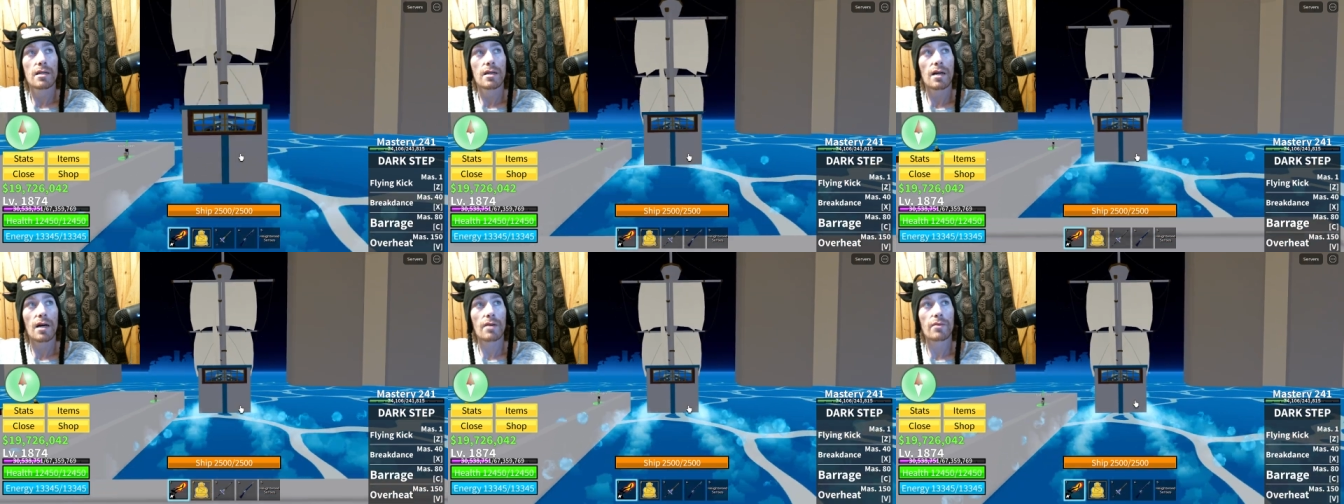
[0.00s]

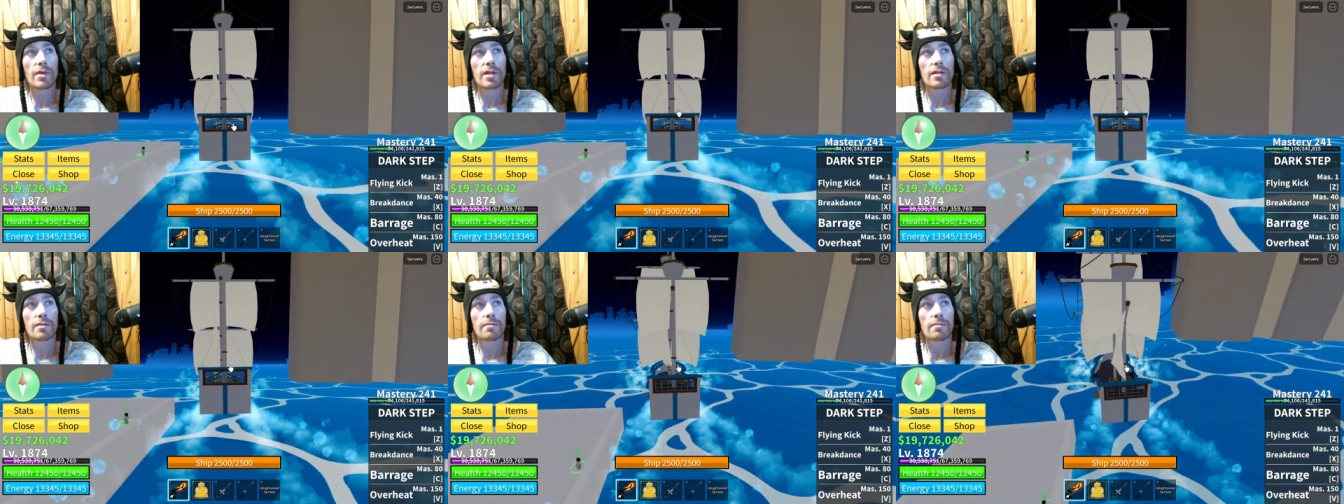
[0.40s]

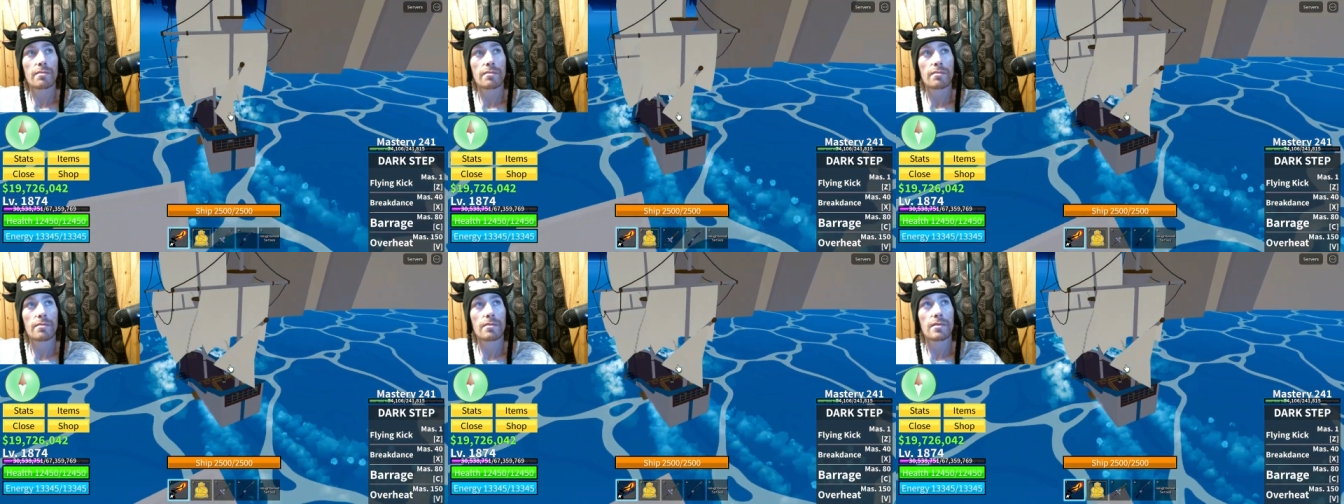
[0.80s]
Onward.
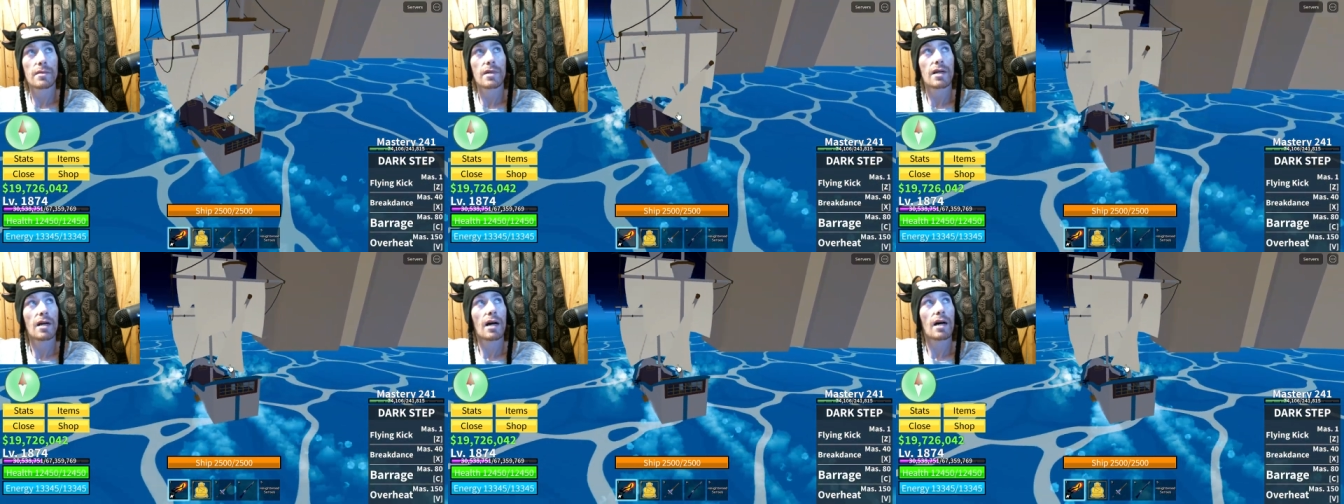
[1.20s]

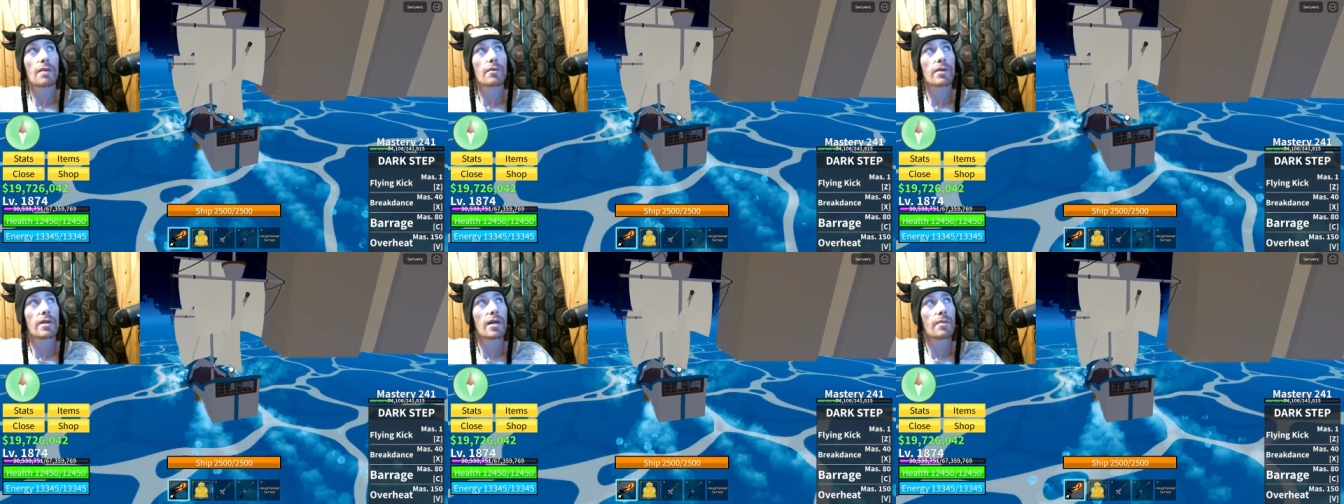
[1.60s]

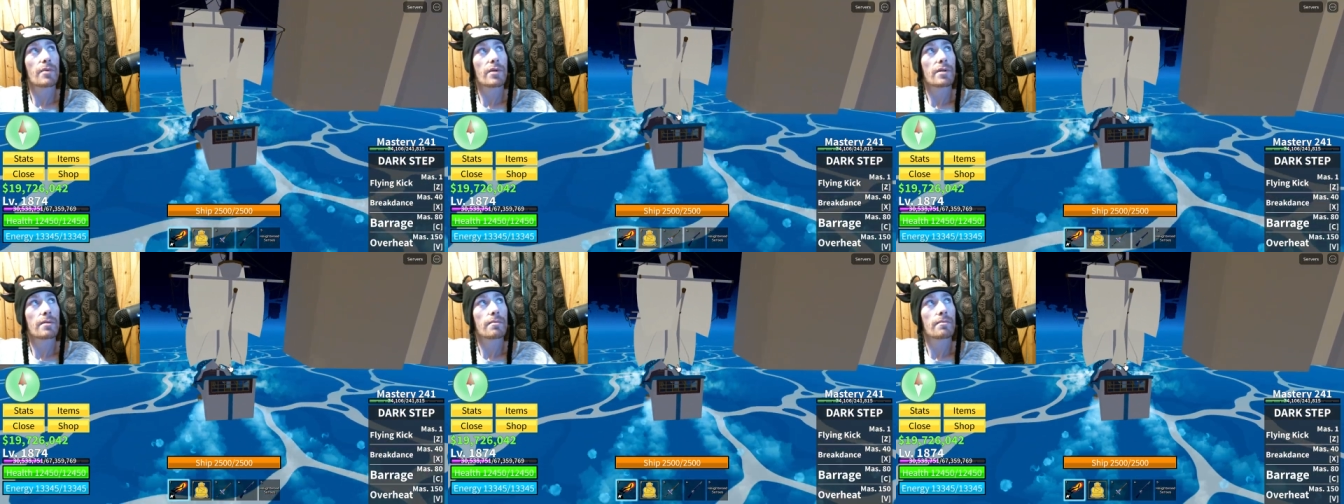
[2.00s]
Onward and upward.